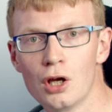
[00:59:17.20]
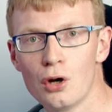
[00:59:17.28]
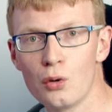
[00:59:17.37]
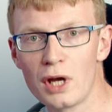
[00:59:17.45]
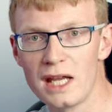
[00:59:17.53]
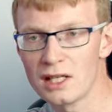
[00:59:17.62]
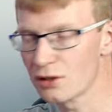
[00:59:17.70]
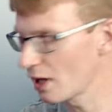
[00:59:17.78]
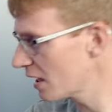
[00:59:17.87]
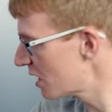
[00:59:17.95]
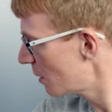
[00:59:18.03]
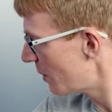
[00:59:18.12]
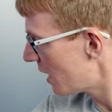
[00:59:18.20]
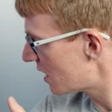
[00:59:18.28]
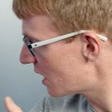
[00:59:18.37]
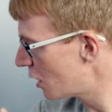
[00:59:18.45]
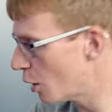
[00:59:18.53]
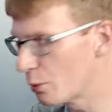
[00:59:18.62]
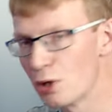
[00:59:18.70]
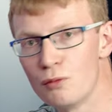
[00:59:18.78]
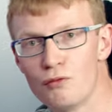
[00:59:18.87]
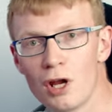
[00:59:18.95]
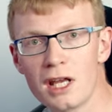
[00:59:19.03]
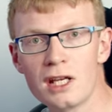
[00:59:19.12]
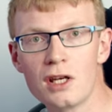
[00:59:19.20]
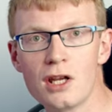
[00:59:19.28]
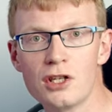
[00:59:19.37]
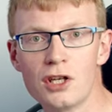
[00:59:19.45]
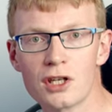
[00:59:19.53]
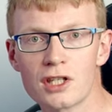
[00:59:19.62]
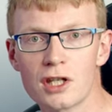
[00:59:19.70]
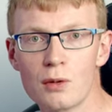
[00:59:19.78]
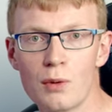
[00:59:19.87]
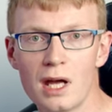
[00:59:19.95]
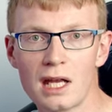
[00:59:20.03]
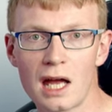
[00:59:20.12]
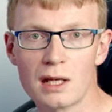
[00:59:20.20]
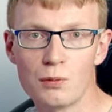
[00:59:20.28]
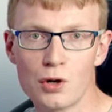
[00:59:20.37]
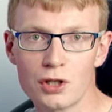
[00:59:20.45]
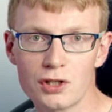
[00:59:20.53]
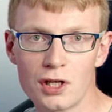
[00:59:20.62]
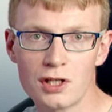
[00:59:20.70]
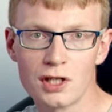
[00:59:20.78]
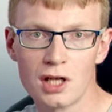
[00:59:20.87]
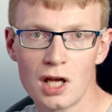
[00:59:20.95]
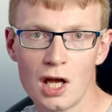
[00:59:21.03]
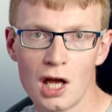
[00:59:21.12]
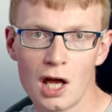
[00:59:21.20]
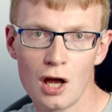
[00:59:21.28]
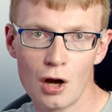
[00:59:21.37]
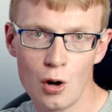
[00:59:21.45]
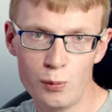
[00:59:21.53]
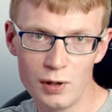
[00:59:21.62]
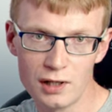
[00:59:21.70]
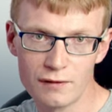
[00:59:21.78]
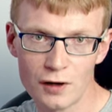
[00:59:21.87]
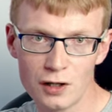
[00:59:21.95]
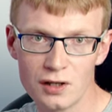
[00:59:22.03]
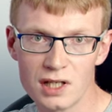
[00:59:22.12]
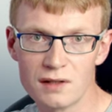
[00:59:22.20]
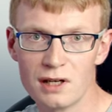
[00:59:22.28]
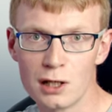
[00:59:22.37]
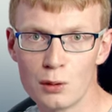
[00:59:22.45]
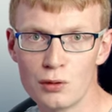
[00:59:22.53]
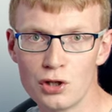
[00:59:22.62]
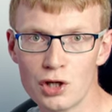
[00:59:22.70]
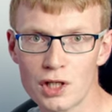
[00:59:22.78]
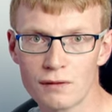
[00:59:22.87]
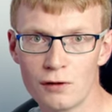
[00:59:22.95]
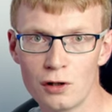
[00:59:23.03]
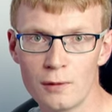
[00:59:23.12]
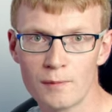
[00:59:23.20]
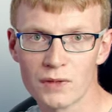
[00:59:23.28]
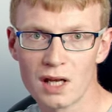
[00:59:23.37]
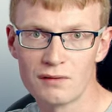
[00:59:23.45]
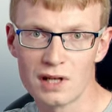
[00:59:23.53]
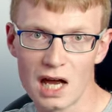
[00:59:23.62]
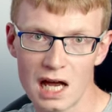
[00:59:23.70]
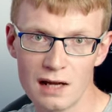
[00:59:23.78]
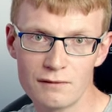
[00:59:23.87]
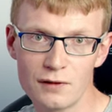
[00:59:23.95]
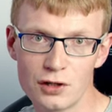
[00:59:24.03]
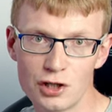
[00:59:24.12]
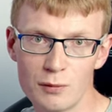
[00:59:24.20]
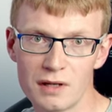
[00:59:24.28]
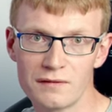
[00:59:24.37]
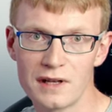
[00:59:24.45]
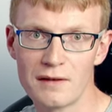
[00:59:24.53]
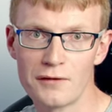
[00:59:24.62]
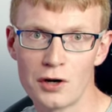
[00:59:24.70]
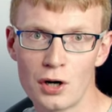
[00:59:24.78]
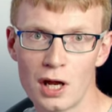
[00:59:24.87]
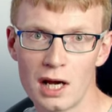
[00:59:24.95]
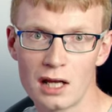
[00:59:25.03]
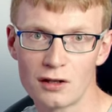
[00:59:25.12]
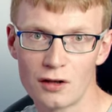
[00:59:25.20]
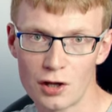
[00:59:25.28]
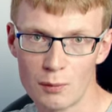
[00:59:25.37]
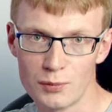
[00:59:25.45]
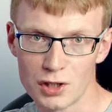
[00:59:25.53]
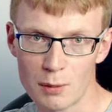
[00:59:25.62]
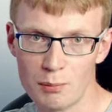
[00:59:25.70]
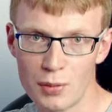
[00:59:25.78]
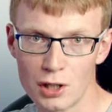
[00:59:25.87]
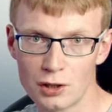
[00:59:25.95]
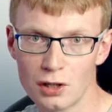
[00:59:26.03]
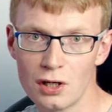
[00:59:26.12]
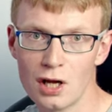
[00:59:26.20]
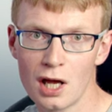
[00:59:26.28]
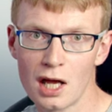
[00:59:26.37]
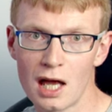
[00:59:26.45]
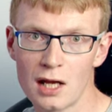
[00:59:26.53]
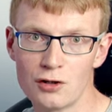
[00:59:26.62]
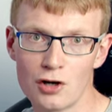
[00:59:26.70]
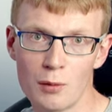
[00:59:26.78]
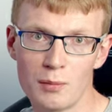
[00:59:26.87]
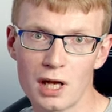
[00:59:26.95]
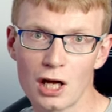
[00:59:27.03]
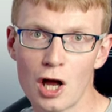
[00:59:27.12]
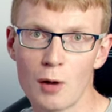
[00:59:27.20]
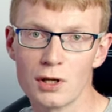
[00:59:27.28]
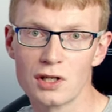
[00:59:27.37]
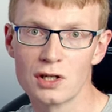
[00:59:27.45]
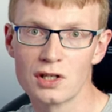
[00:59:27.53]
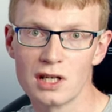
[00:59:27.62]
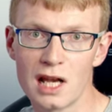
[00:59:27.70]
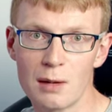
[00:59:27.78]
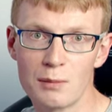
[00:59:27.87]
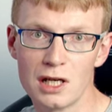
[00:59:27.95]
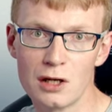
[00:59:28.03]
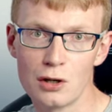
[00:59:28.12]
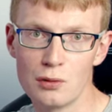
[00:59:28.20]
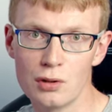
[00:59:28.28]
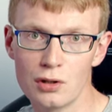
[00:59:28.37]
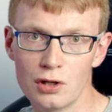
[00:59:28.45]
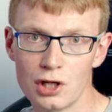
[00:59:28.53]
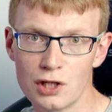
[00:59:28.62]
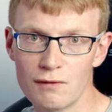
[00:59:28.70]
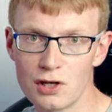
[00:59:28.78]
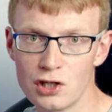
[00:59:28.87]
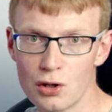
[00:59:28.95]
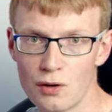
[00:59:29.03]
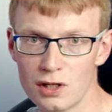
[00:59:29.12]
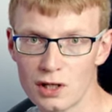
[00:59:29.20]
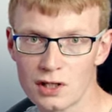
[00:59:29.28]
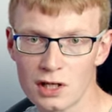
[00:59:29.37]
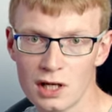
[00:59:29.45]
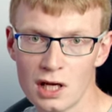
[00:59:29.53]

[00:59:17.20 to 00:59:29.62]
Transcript: Okay, so that's the PC up and running just the way I want it. Hopefully you find this video useful. If you have, do me a favour and hit the thumbs up button and drop me a comment to let me know that you've enjoyed it.